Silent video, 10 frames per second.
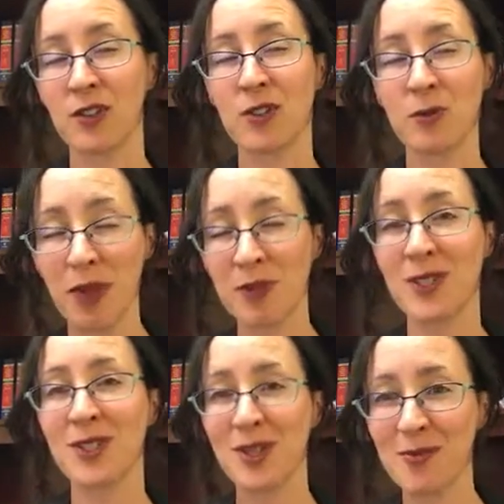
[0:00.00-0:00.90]

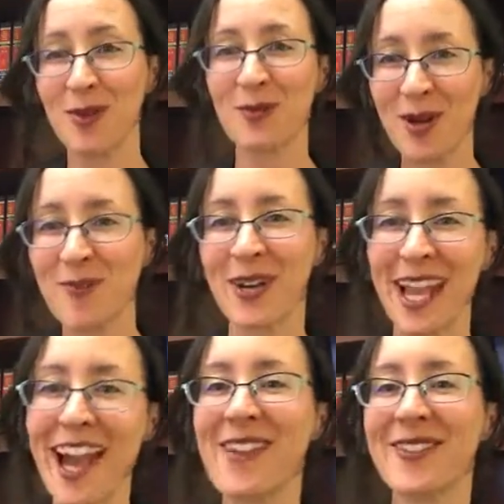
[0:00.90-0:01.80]
spouse's separate property
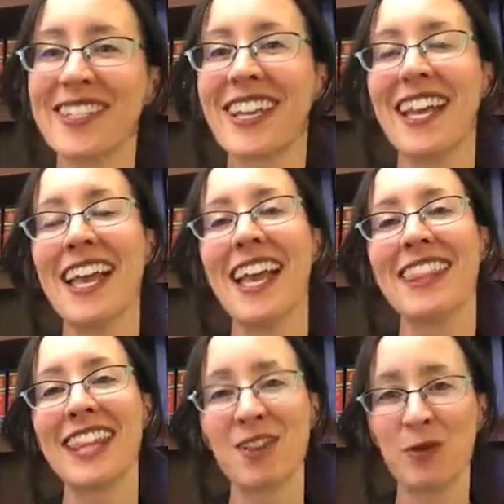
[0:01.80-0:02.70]
house,
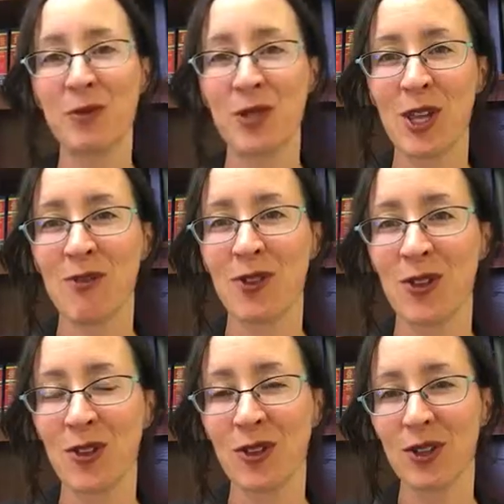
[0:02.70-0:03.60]
that's what would give
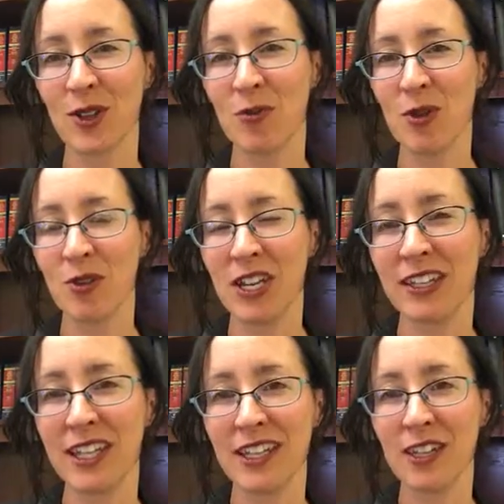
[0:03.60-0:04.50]
the
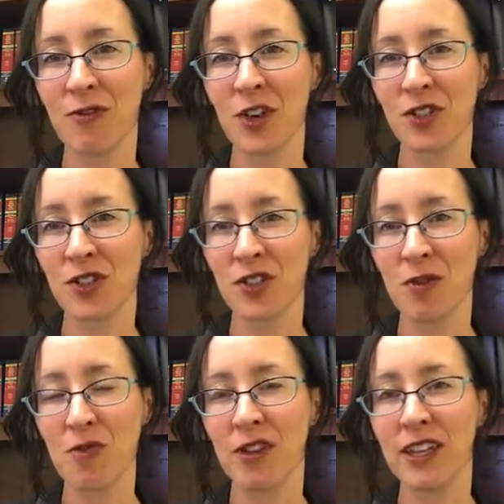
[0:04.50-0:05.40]
community lien, give rise to the
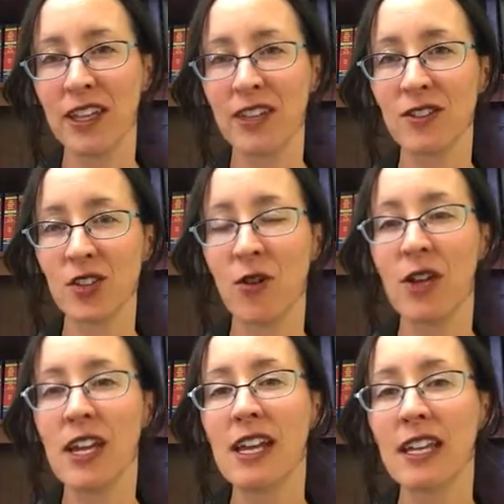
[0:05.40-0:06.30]
community lien. So
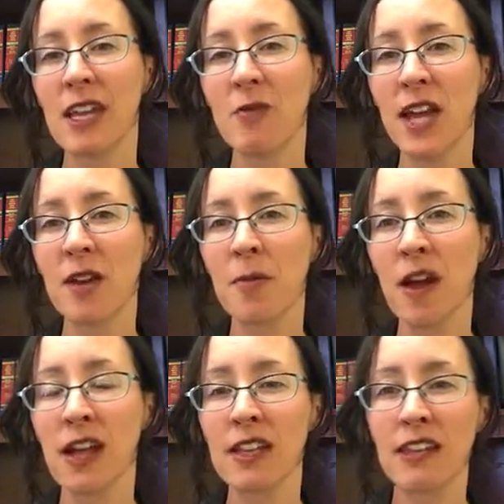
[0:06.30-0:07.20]
keep that in
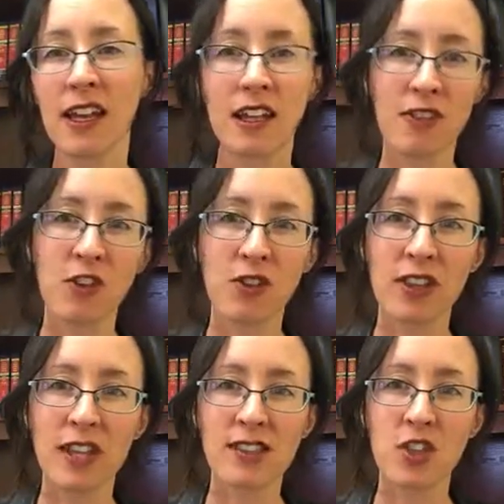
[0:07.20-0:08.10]
mind, that if you're
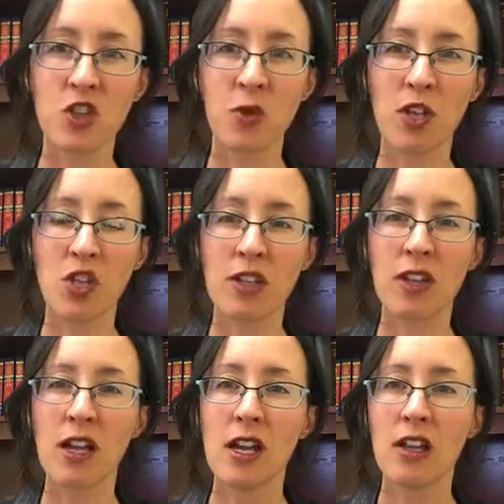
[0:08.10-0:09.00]
in that
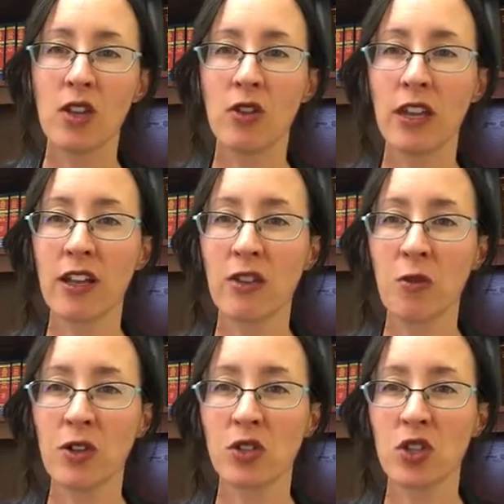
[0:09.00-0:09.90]
situation, you'll likely
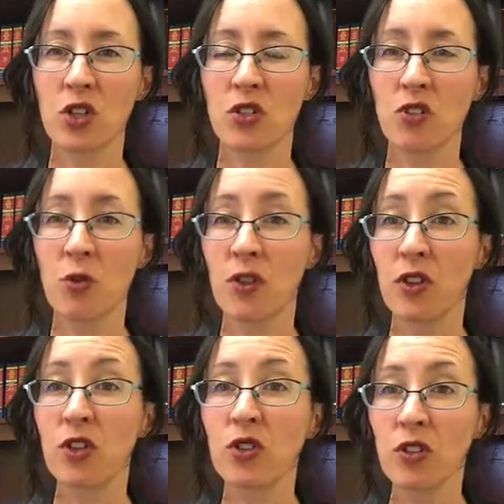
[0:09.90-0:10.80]
want to consult with
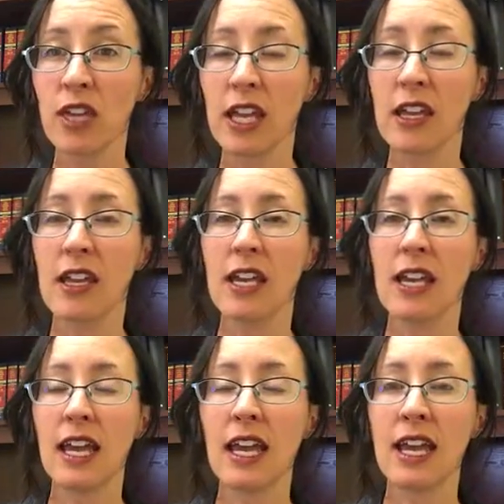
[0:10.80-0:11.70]
an attorney
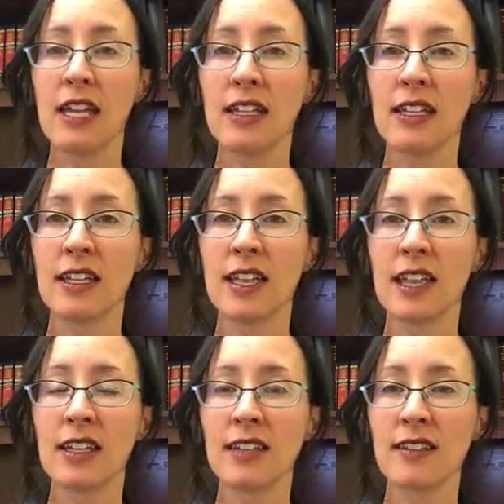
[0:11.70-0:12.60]
and
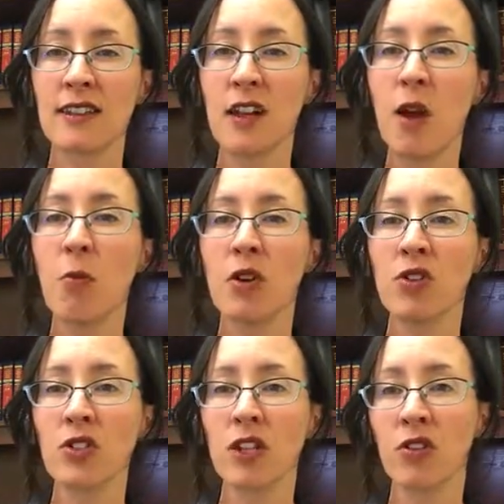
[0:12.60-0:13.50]
get the
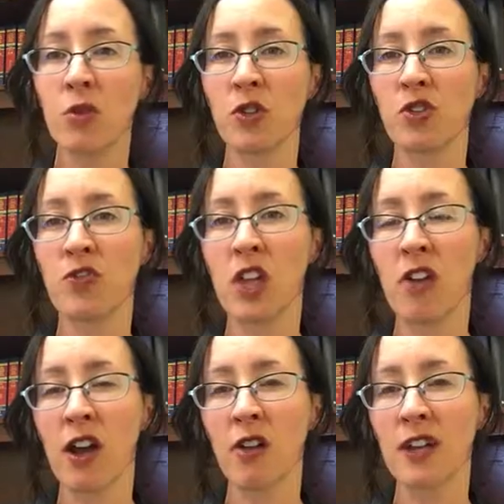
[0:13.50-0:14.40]
numbers. In other words,
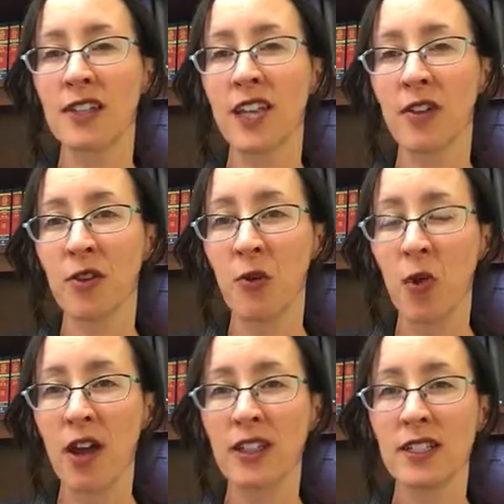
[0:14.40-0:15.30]
figure out exactly
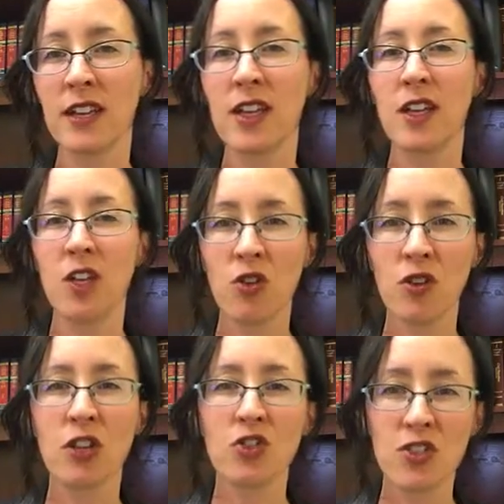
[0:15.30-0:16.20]
what
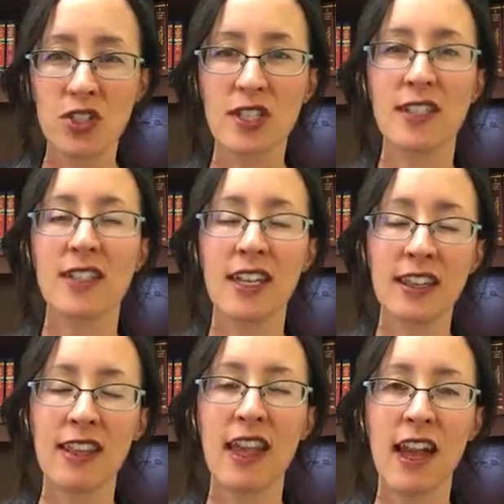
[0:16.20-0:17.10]
your interest is
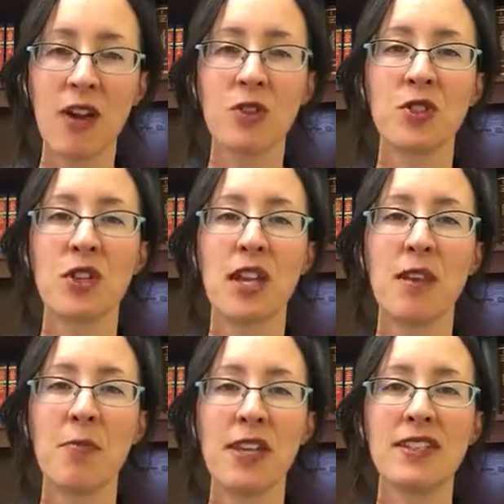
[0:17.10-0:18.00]
in the house
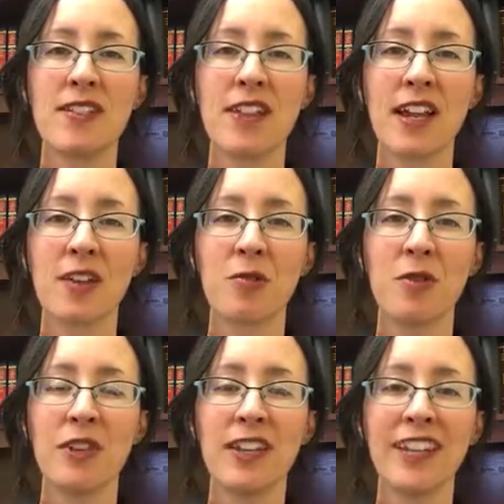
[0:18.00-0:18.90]
based on that
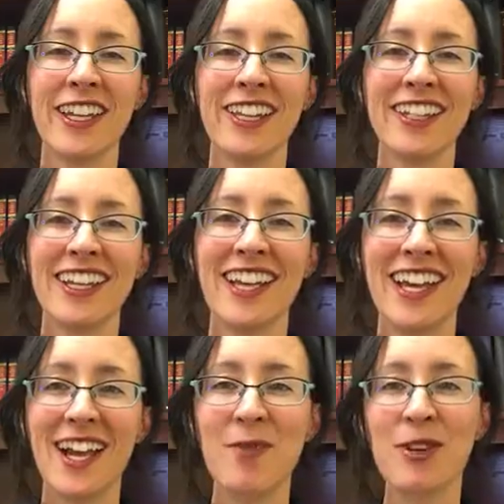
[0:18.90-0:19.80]
community lien.
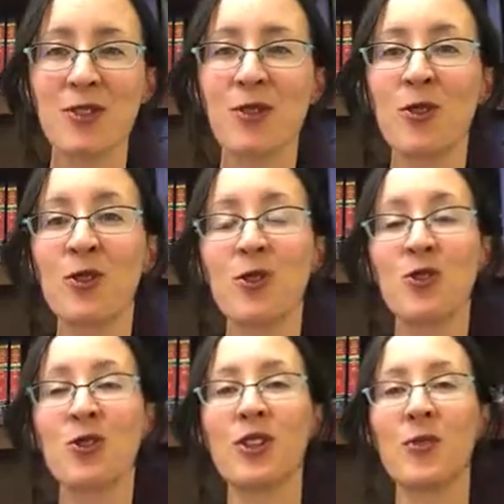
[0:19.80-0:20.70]
I'm Arizona lawyer
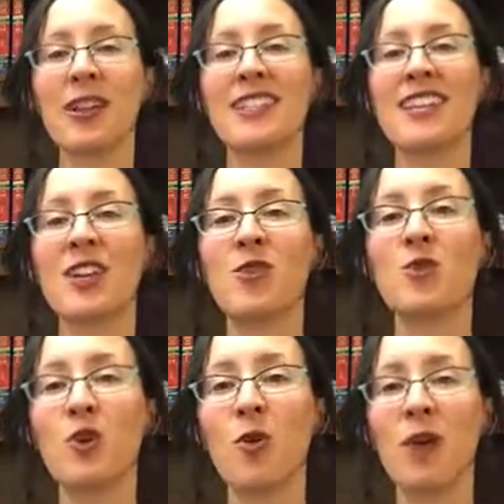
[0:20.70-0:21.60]
Julie LaBenz. Thank you
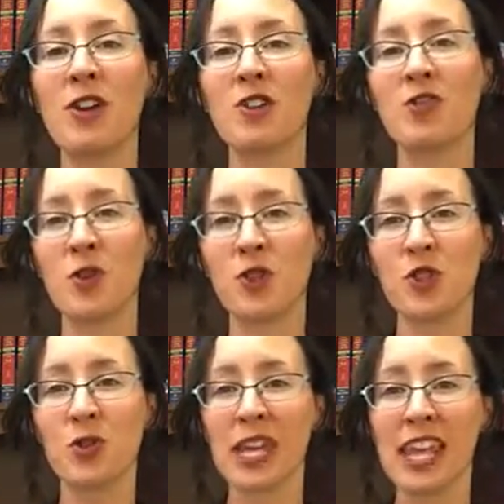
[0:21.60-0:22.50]
so much for
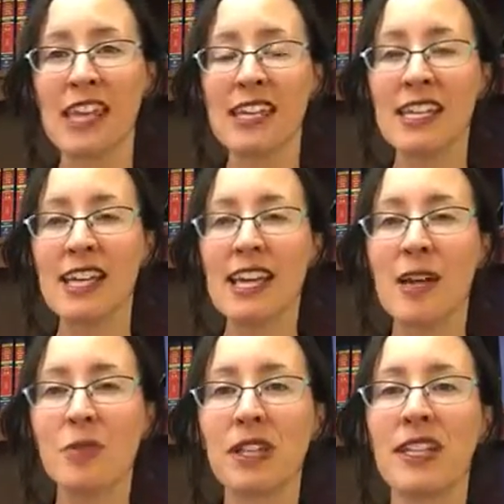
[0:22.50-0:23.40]
tuning in.
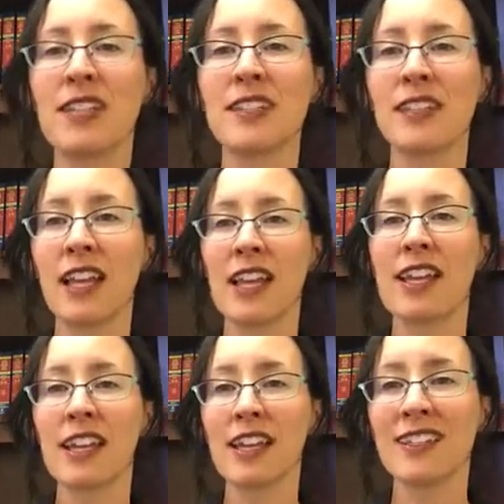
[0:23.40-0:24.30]
Please
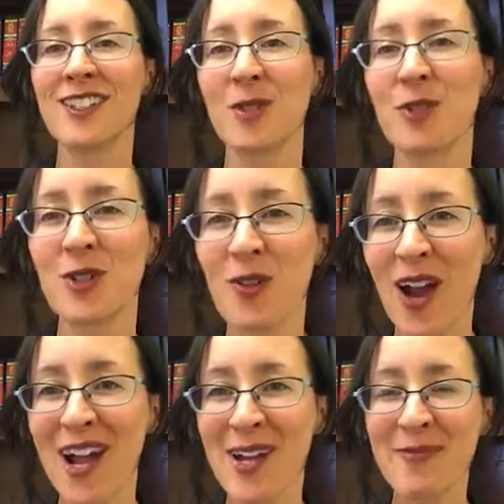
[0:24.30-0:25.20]
like and
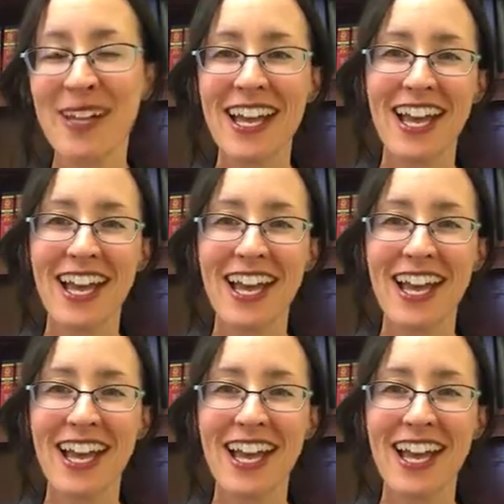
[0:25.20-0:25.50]
subscribe